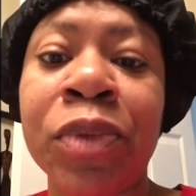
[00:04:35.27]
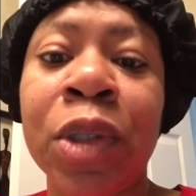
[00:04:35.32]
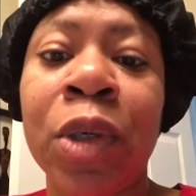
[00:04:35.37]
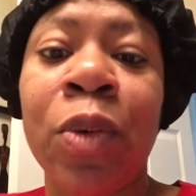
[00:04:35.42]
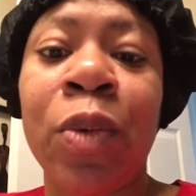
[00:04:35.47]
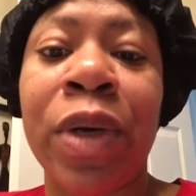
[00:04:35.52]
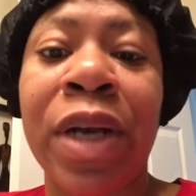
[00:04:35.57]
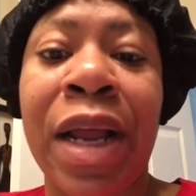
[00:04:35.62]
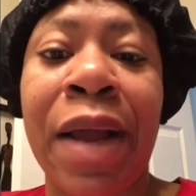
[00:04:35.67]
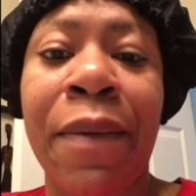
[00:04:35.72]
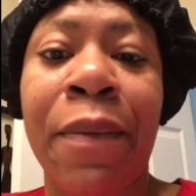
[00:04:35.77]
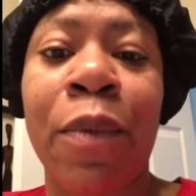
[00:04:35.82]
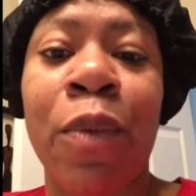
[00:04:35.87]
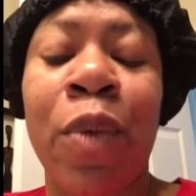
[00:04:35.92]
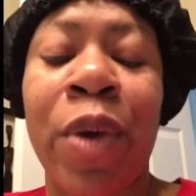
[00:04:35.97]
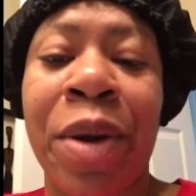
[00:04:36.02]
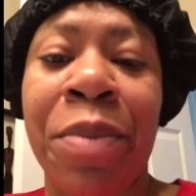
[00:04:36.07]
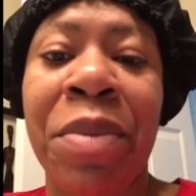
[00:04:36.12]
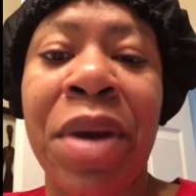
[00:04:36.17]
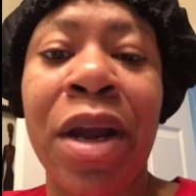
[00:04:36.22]
when I
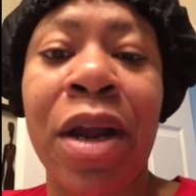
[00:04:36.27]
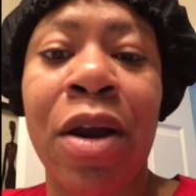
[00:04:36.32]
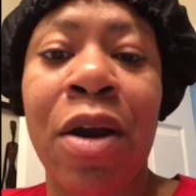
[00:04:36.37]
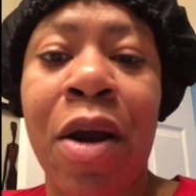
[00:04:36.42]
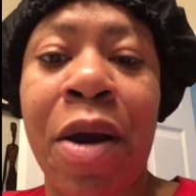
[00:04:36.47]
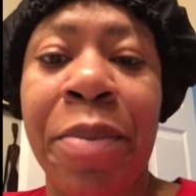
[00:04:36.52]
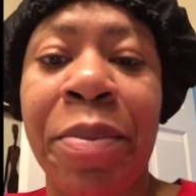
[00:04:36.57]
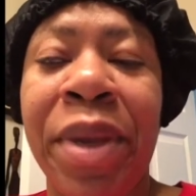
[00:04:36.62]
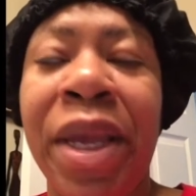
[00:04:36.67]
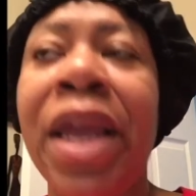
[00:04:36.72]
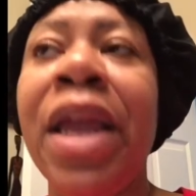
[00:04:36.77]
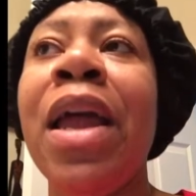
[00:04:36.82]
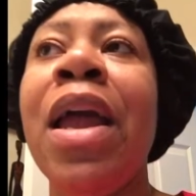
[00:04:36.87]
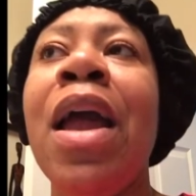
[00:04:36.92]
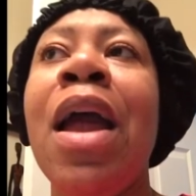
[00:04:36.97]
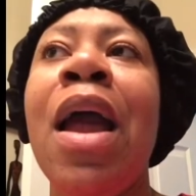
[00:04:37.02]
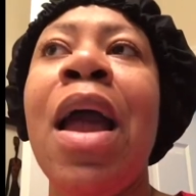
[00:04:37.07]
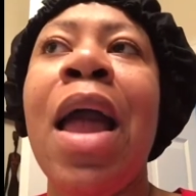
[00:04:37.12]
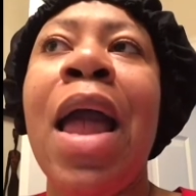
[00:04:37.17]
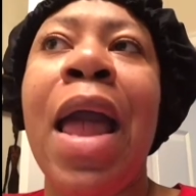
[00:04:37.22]
wear my garment,
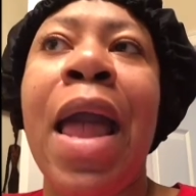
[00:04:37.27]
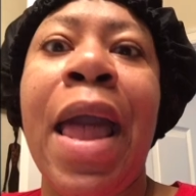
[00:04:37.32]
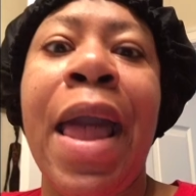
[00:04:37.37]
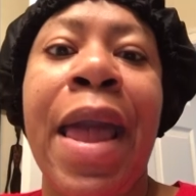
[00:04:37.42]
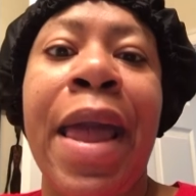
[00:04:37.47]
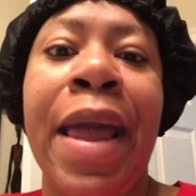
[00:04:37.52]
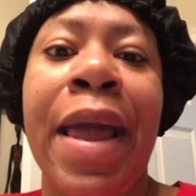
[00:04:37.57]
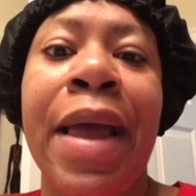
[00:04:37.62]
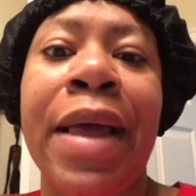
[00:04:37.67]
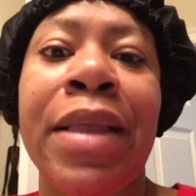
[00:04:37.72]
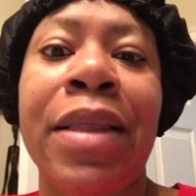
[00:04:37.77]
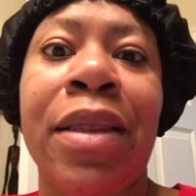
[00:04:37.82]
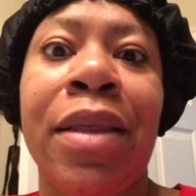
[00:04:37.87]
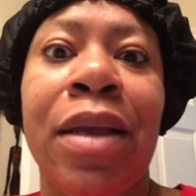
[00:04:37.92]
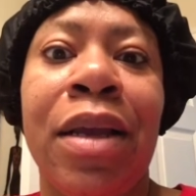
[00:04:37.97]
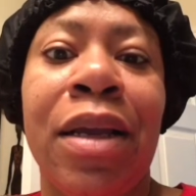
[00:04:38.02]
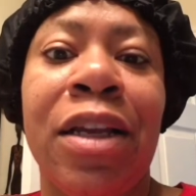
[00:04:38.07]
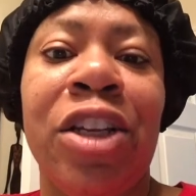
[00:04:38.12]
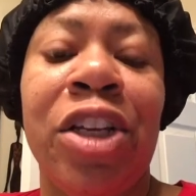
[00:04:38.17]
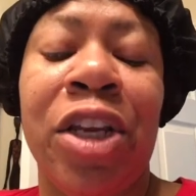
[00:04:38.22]
and,
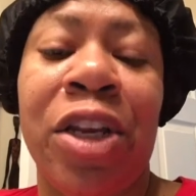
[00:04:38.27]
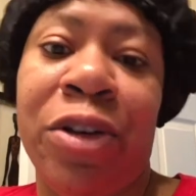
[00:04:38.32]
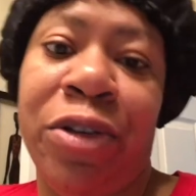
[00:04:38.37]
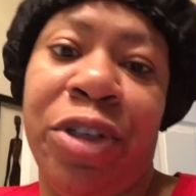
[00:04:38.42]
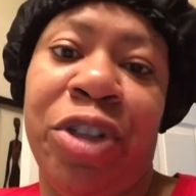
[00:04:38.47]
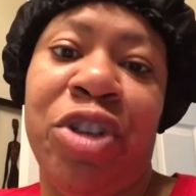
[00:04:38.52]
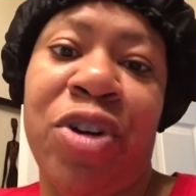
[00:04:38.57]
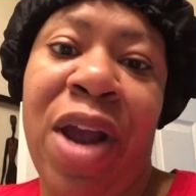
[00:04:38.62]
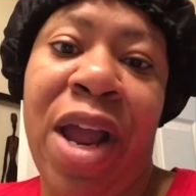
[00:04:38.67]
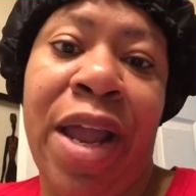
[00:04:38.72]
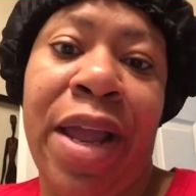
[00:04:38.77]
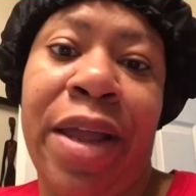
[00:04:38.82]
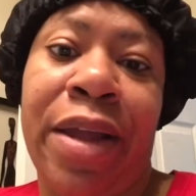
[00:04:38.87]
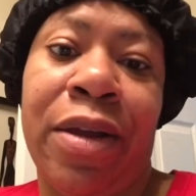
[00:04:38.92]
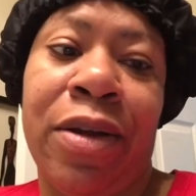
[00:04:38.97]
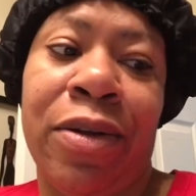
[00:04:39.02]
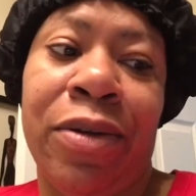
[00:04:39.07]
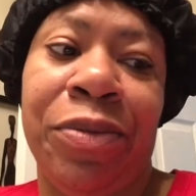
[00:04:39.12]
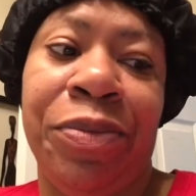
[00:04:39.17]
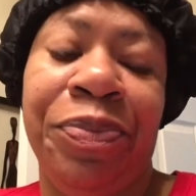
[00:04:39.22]
the
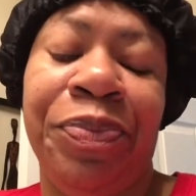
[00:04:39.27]
triangle?